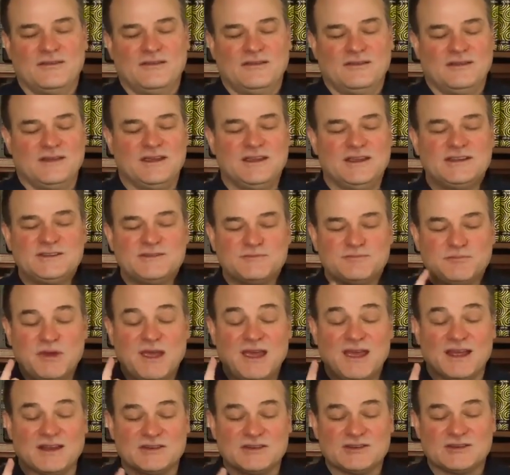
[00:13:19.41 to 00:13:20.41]
Each
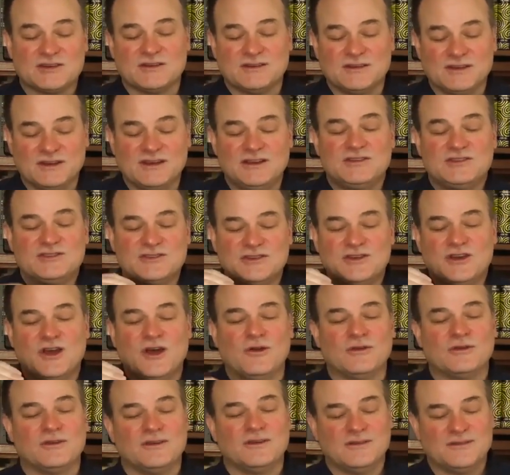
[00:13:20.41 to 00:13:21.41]
pitch, each
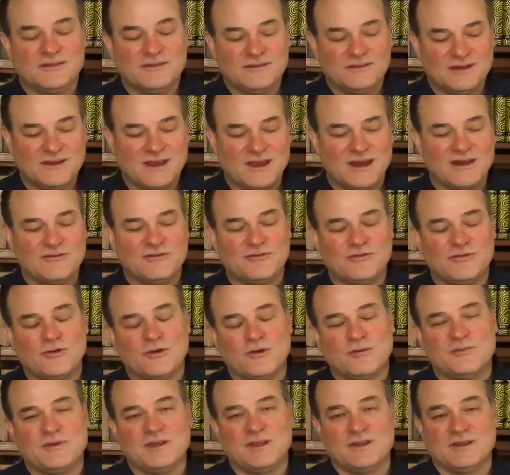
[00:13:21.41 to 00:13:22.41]
note, getting 4
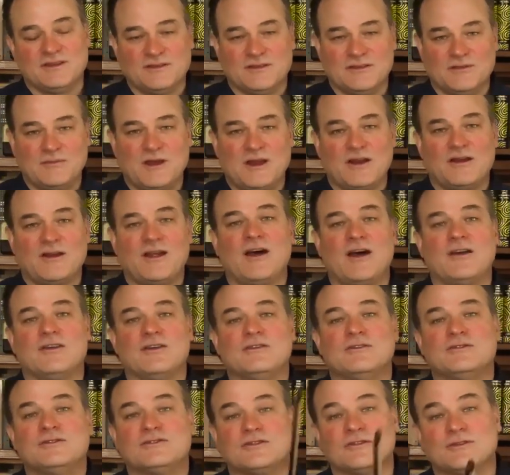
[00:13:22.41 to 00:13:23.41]
beats, no matter how you
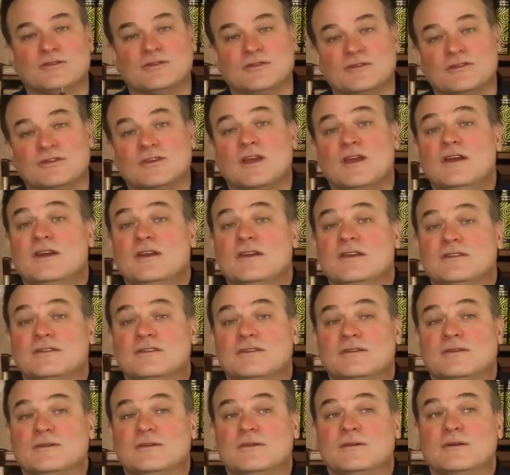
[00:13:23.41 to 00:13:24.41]
choose
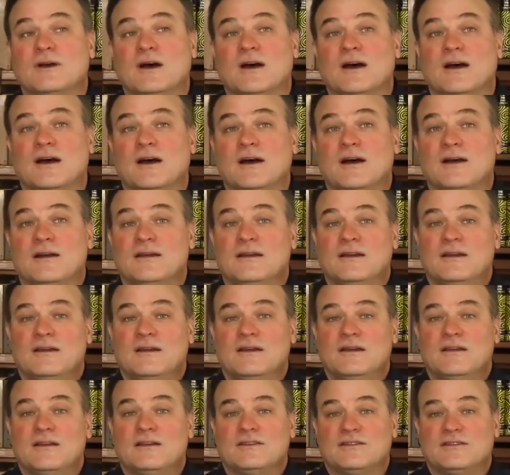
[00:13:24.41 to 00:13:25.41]
to
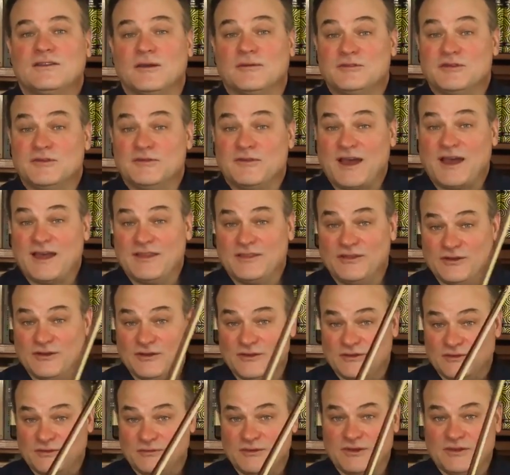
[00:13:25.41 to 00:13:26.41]
subdivide
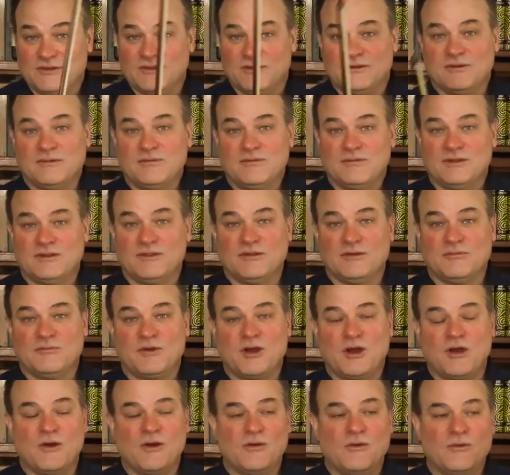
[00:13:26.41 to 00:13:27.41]
those with your
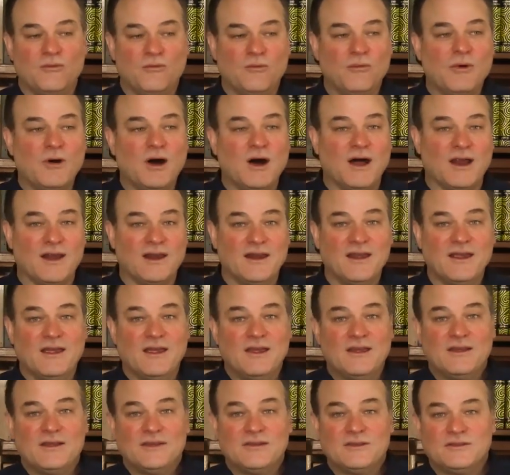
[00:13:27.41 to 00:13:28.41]
bow. 1,
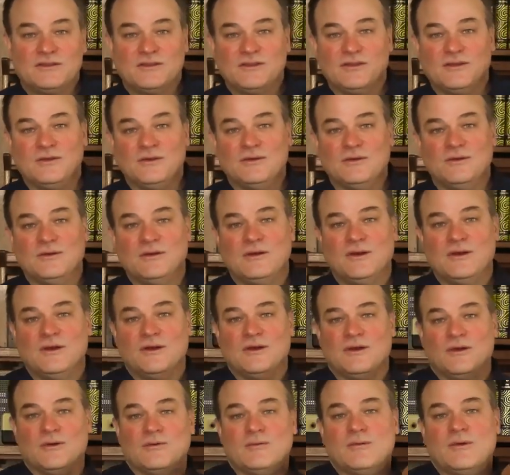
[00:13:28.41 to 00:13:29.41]
2,
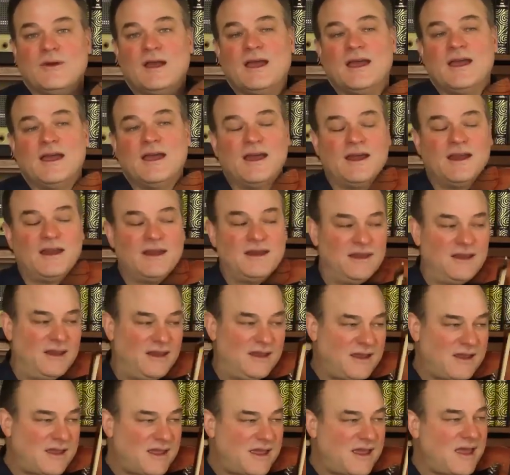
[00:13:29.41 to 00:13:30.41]
ready,
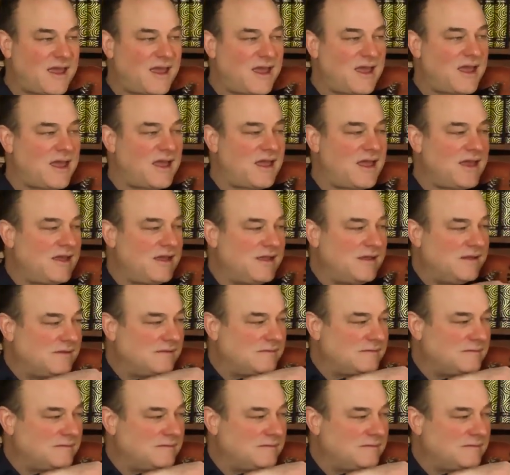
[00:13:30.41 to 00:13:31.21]
and...